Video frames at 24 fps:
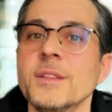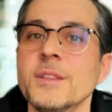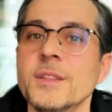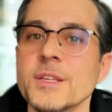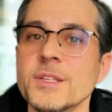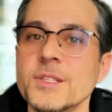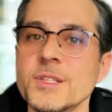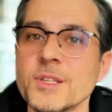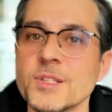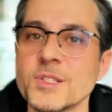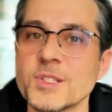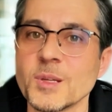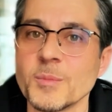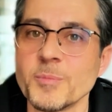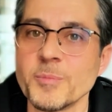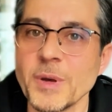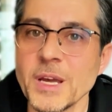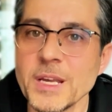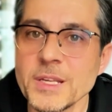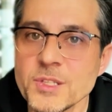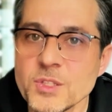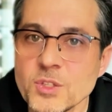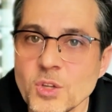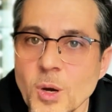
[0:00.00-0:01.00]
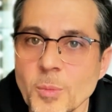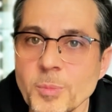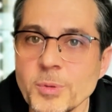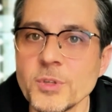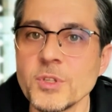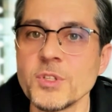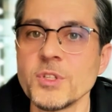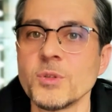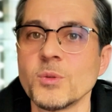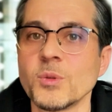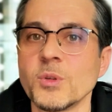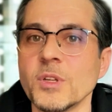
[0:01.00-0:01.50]
This is the best
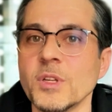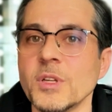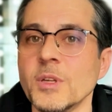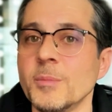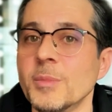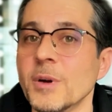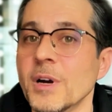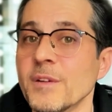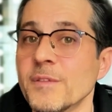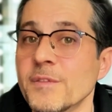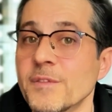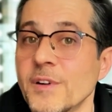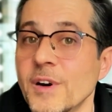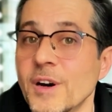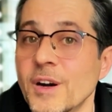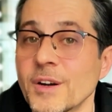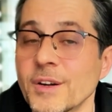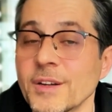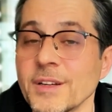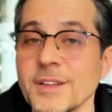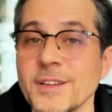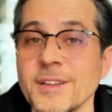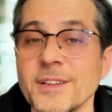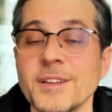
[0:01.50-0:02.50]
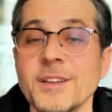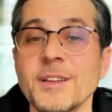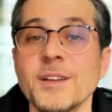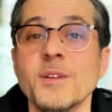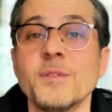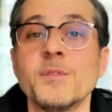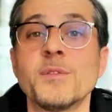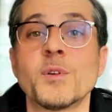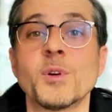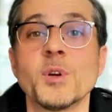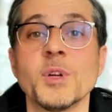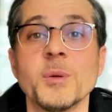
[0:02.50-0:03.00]
opportunity by far
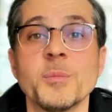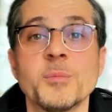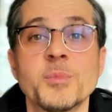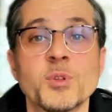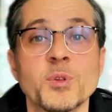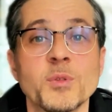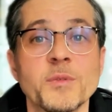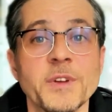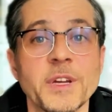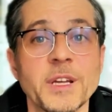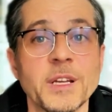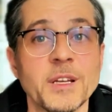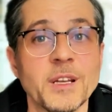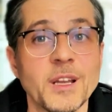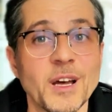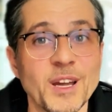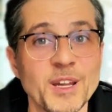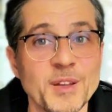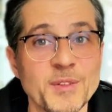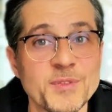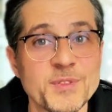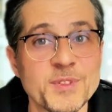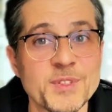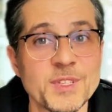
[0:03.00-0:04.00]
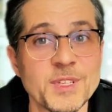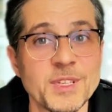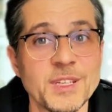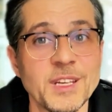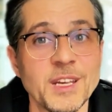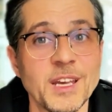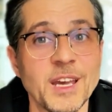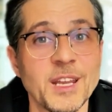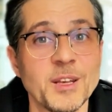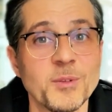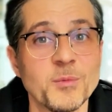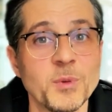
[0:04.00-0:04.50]
for improving lives,
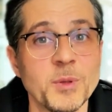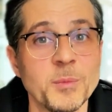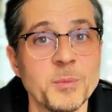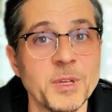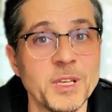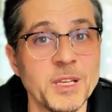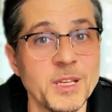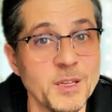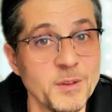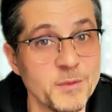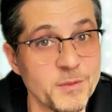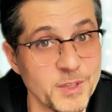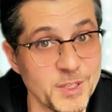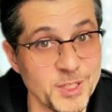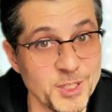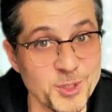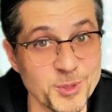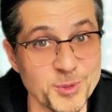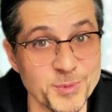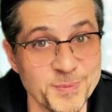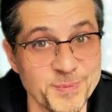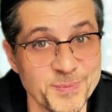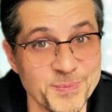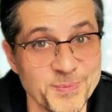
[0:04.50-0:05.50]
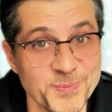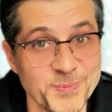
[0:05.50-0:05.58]
and we believe in you.